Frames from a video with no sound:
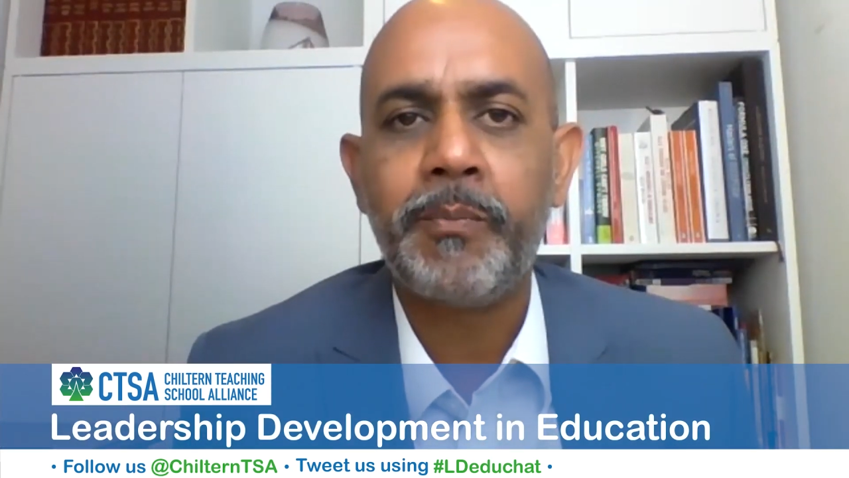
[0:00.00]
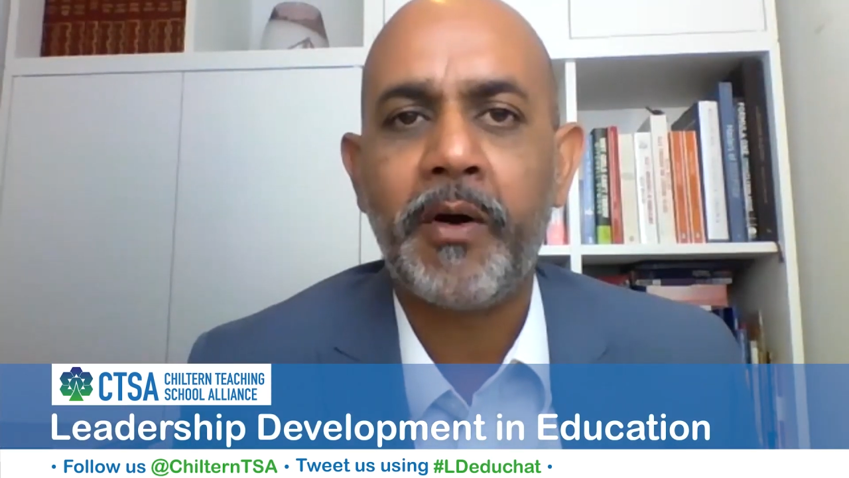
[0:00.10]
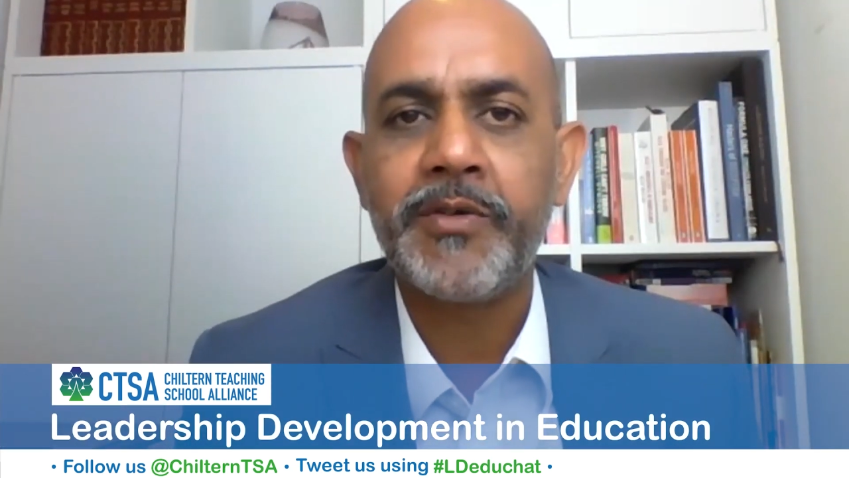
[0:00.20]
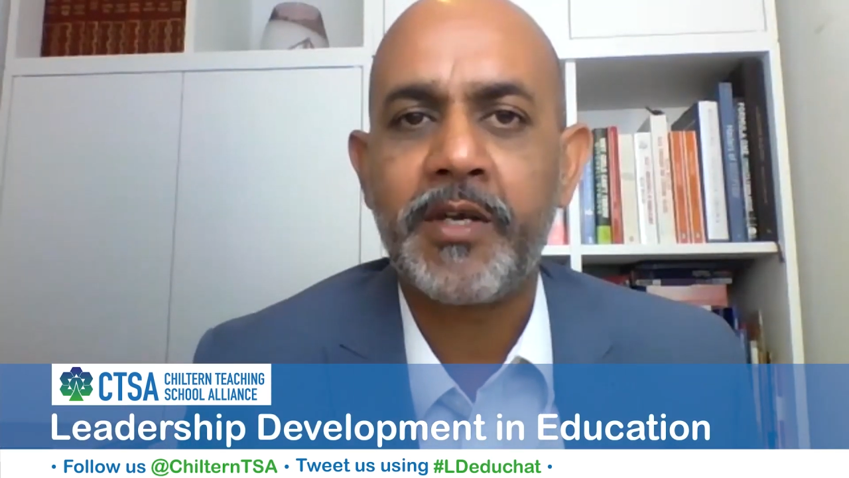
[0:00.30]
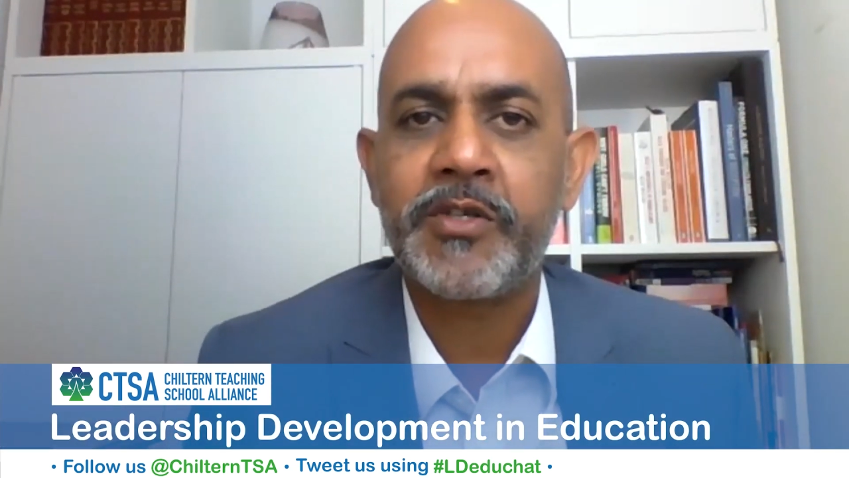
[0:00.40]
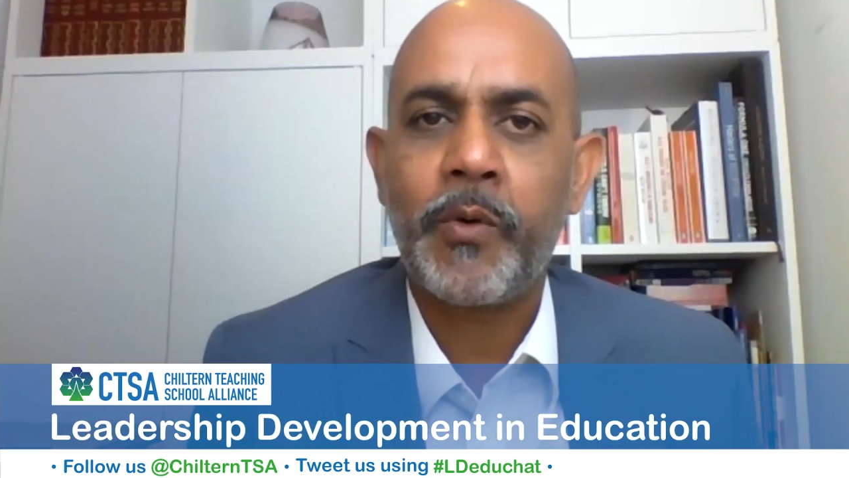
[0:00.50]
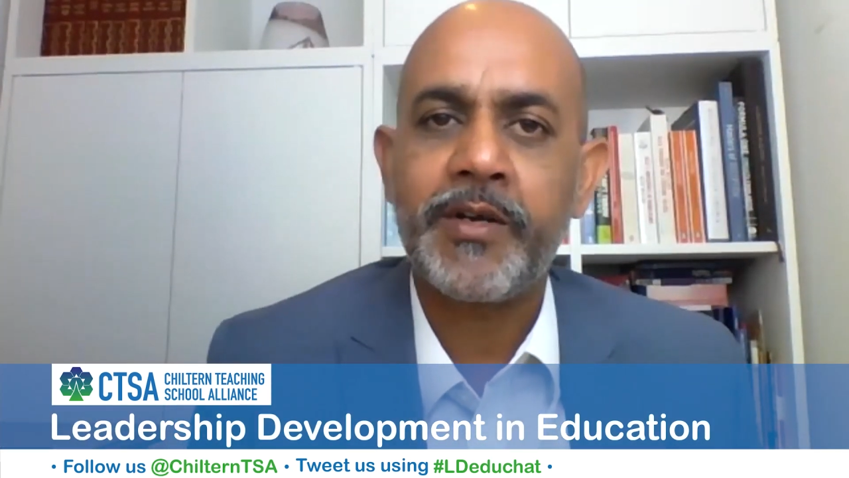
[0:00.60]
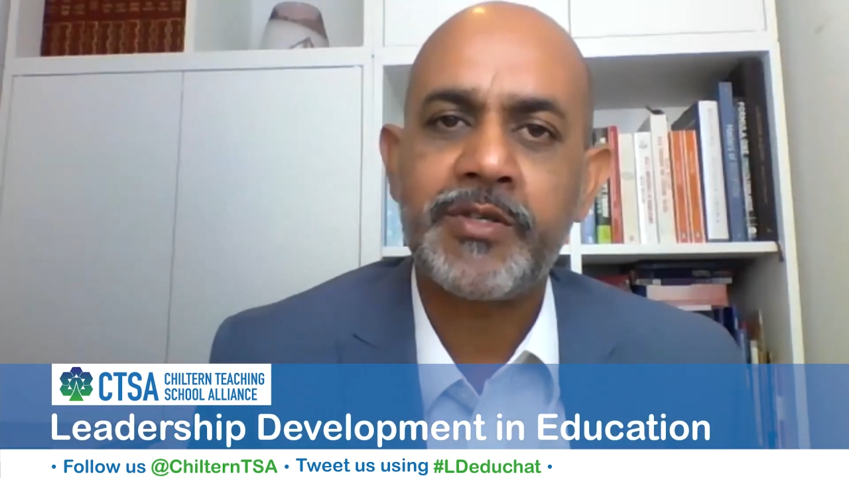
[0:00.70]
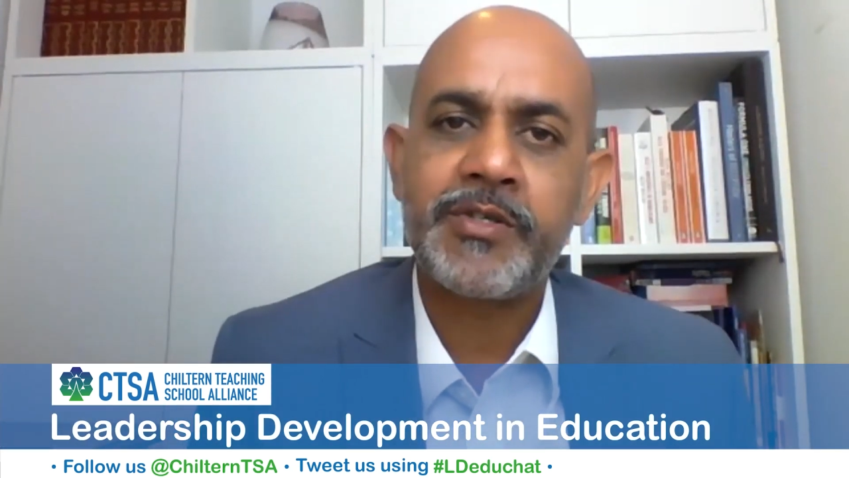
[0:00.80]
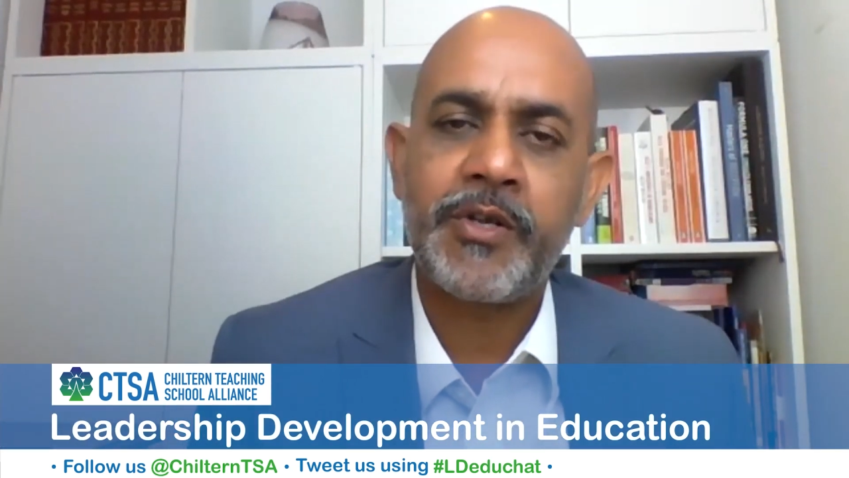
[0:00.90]
pose those
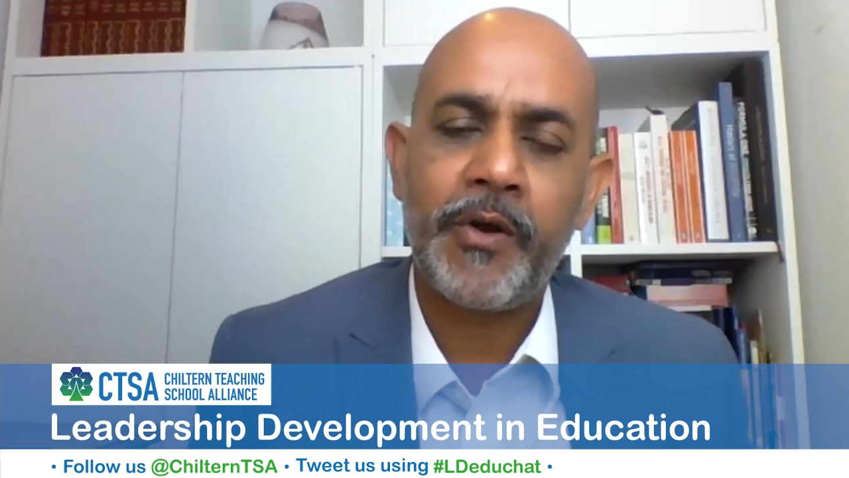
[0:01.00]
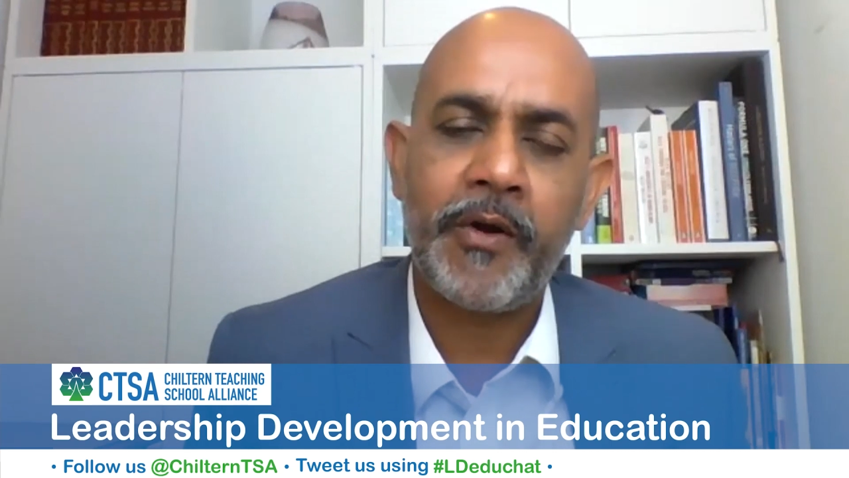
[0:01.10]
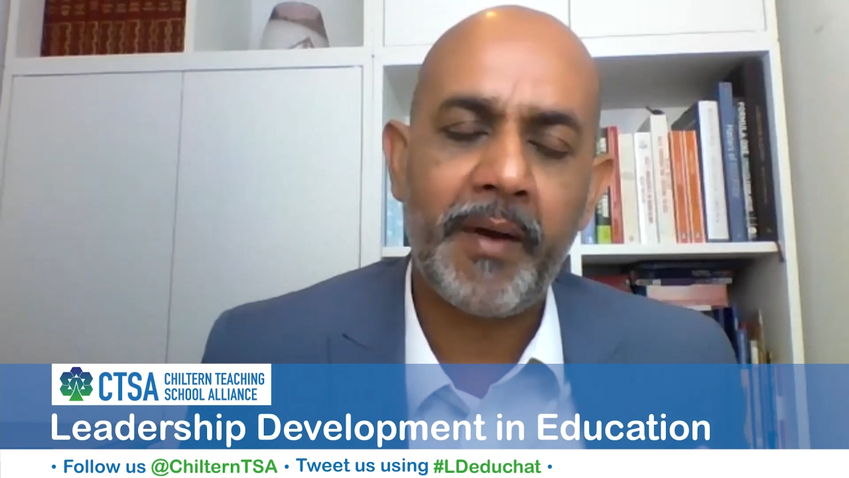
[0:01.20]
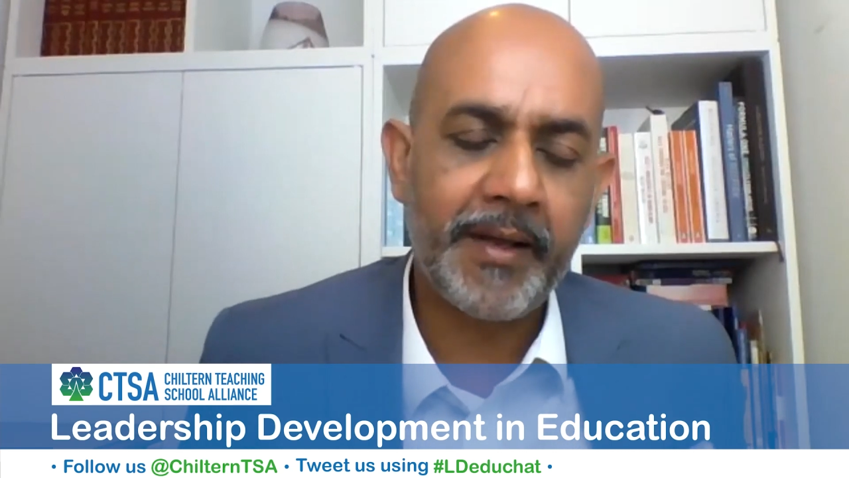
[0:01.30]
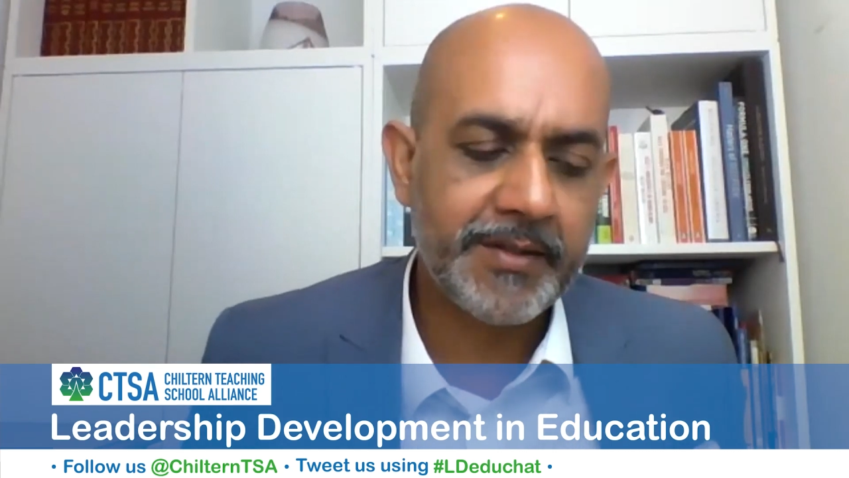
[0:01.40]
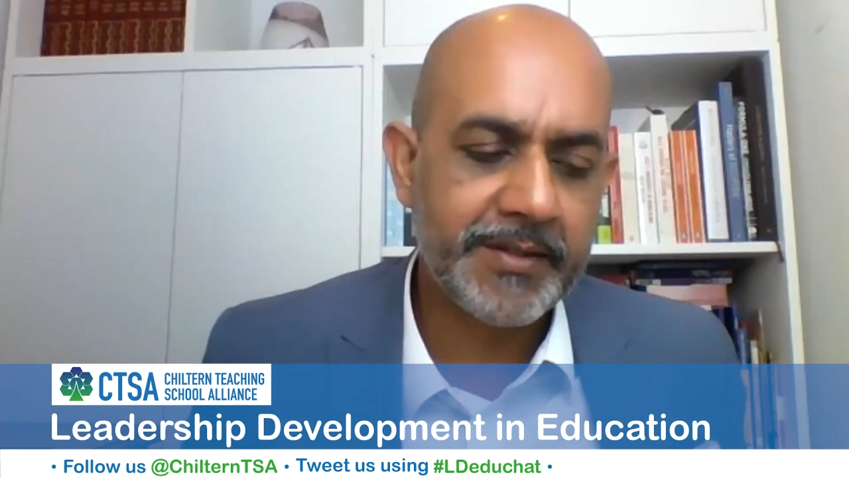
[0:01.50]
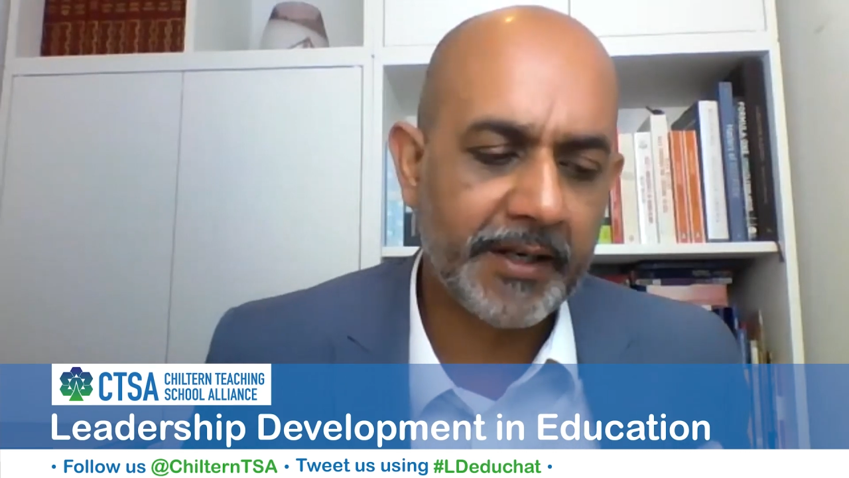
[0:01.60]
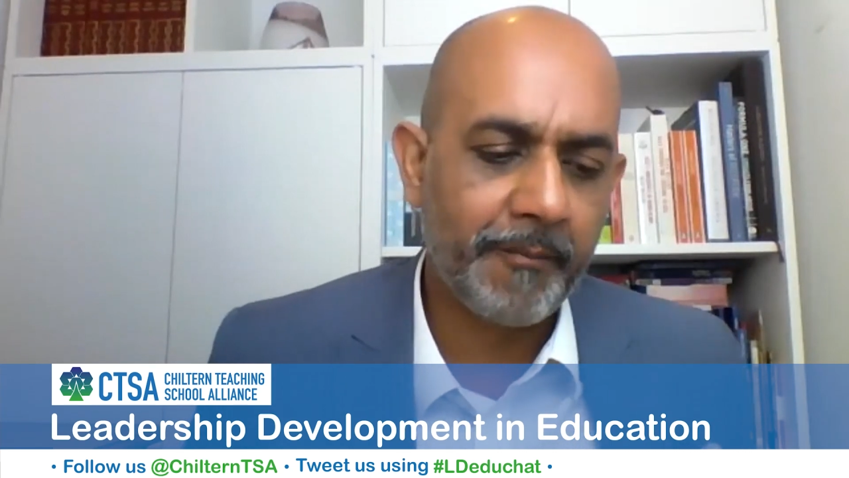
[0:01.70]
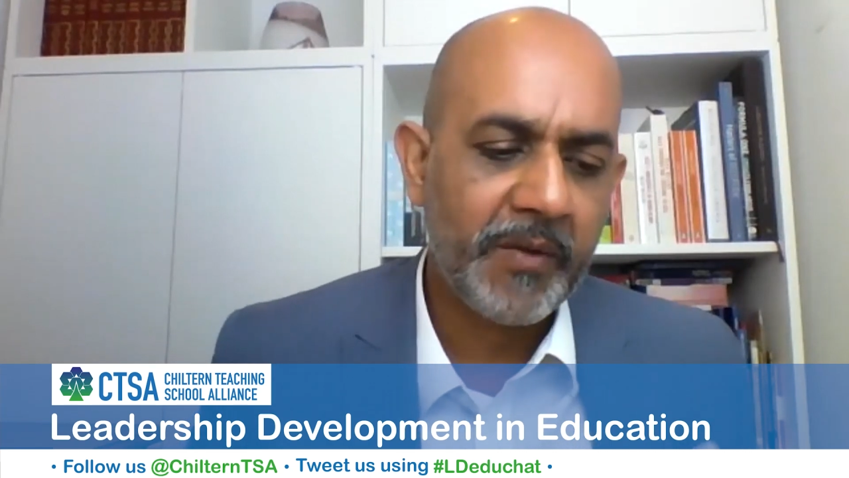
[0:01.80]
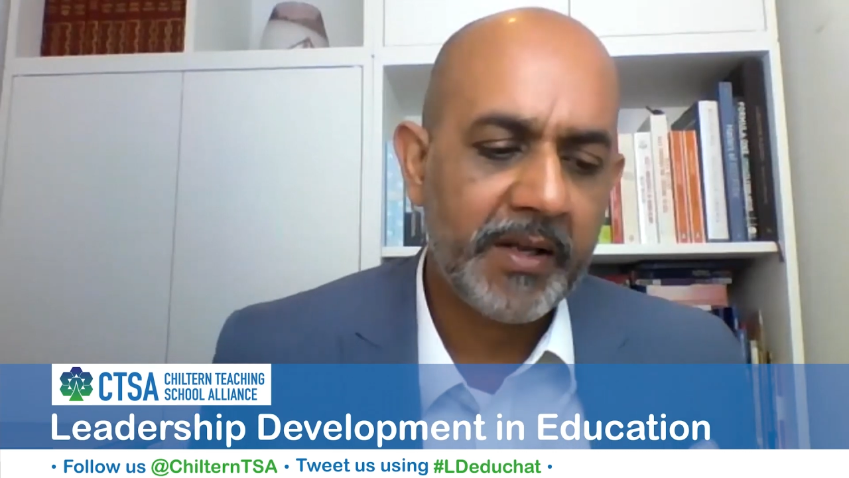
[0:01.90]
questions to him
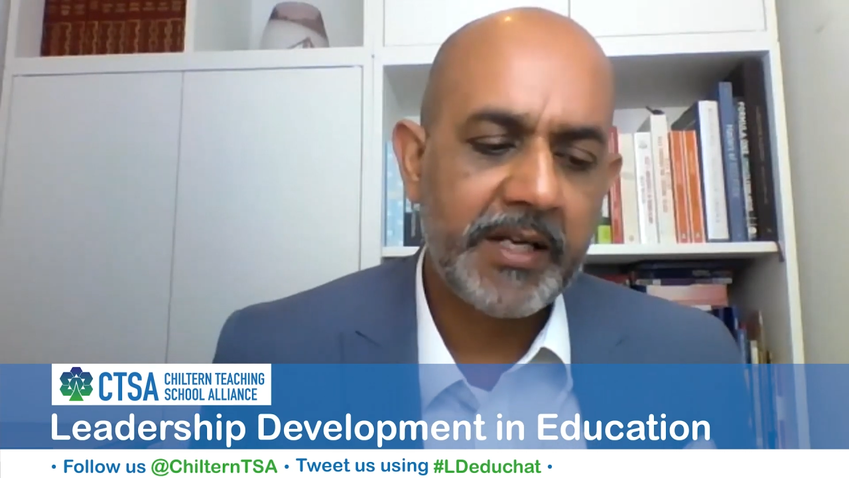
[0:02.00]
and